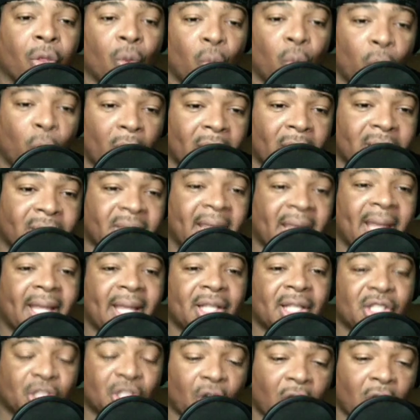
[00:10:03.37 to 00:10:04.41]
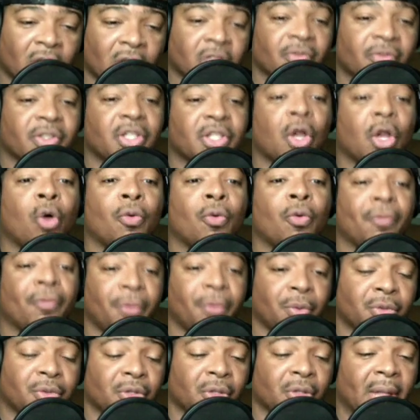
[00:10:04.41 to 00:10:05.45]
one taking charge of his own
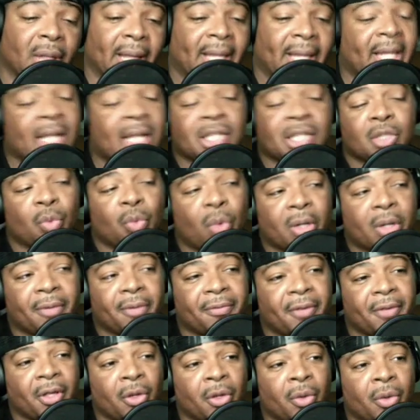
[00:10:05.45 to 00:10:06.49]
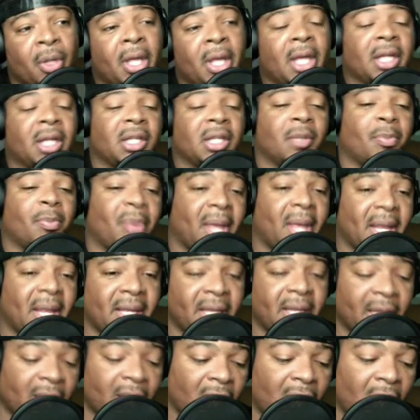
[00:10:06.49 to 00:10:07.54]
future. Like, he doesn't want to feel
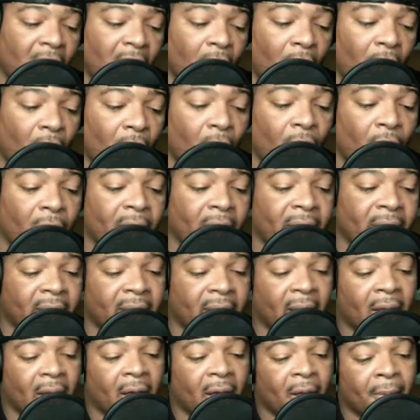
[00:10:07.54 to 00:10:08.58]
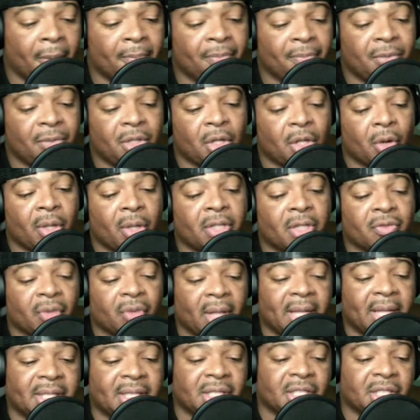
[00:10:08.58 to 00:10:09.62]
dependent on his
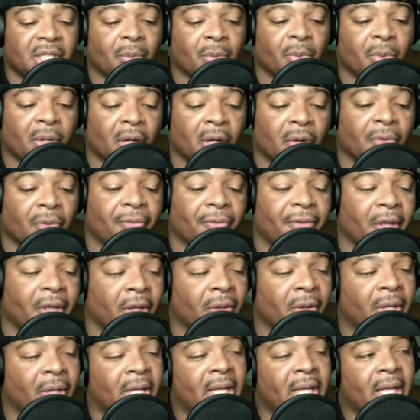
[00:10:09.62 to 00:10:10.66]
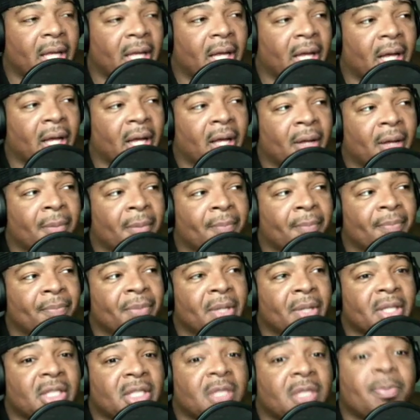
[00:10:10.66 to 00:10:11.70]
relationship with Uncle Phil.
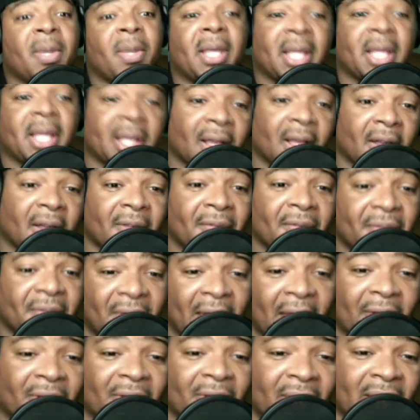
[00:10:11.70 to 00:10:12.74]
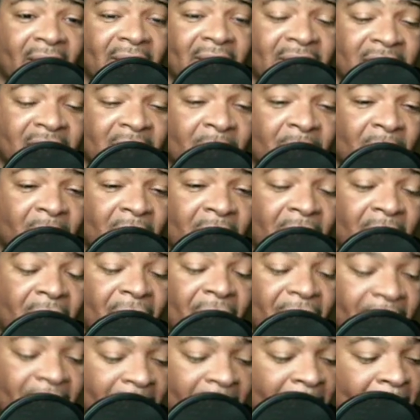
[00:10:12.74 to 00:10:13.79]
Speaking of that relationship with Uncle
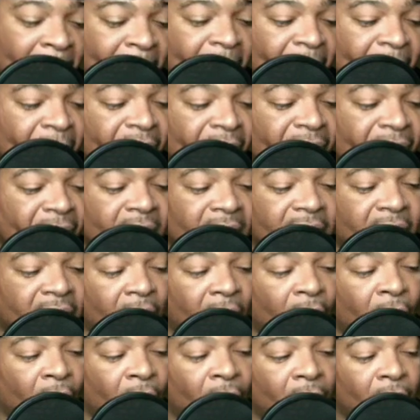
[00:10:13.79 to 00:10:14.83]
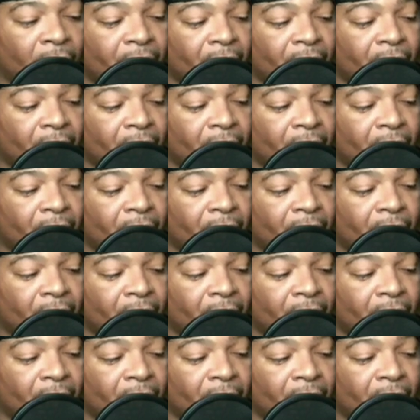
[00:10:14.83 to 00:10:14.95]
Phil, so